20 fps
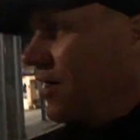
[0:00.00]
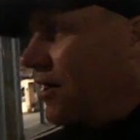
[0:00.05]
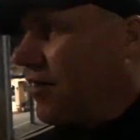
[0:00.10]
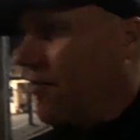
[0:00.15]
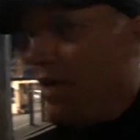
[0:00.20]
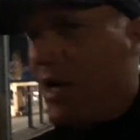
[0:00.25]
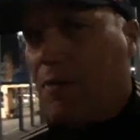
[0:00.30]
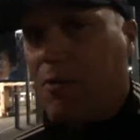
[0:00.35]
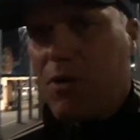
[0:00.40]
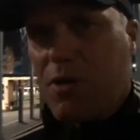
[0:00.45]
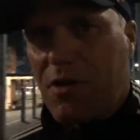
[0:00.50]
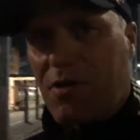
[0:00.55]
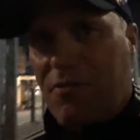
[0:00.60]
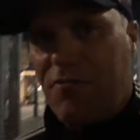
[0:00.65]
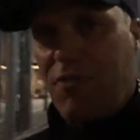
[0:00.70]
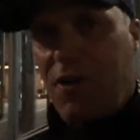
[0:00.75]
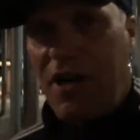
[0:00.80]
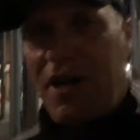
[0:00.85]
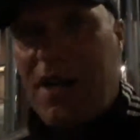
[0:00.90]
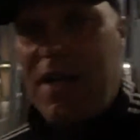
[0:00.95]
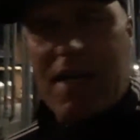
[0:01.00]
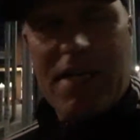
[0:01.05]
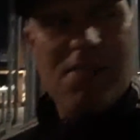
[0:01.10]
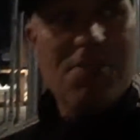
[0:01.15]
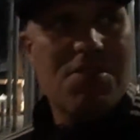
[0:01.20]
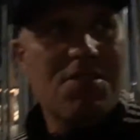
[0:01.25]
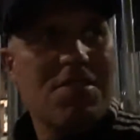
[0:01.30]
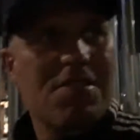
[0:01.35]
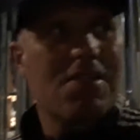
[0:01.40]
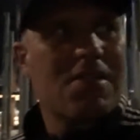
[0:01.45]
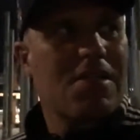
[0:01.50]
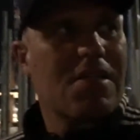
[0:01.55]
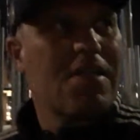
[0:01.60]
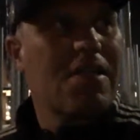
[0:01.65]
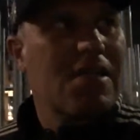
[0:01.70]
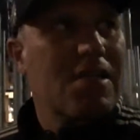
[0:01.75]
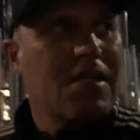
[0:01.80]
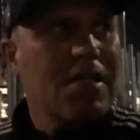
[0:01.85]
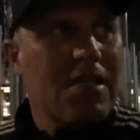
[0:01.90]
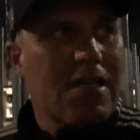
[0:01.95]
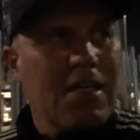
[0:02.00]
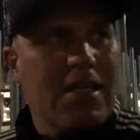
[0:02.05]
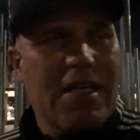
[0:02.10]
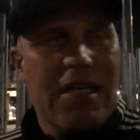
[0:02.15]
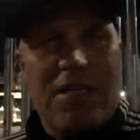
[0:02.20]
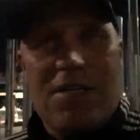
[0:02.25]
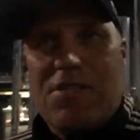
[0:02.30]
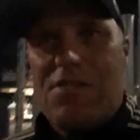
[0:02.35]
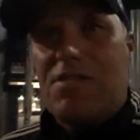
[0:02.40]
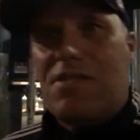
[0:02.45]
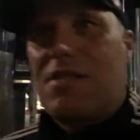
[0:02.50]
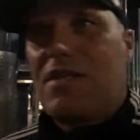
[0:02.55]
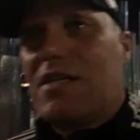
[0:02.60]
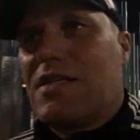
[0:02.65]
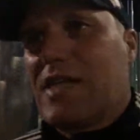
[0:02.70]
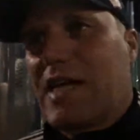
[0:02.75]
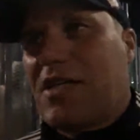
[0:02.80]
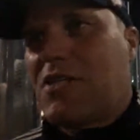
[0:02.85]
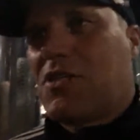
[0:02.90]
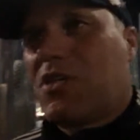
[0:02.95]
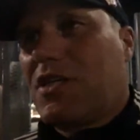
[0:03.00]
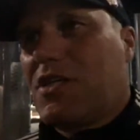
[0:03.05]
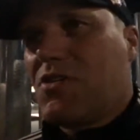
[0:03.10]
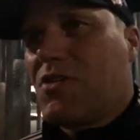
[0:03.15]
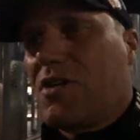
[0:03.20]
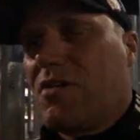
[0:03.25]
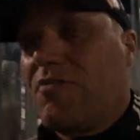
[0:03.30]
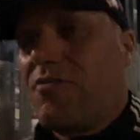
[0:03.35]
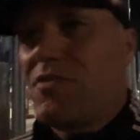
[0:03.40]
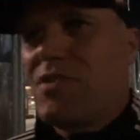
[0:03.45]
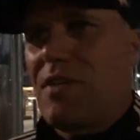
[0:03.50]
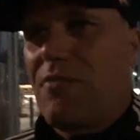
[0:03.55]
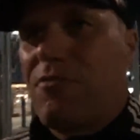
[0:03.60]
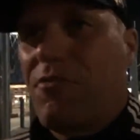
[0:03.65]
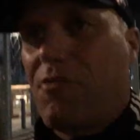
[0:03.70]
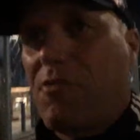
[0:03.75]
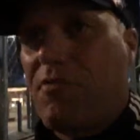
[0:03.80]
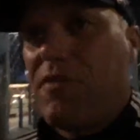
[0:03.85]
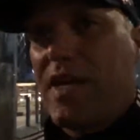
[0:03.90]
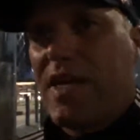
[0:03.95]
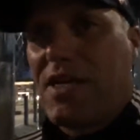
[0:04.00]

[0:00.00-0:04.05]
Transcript: able to define it as is actually sort of some form of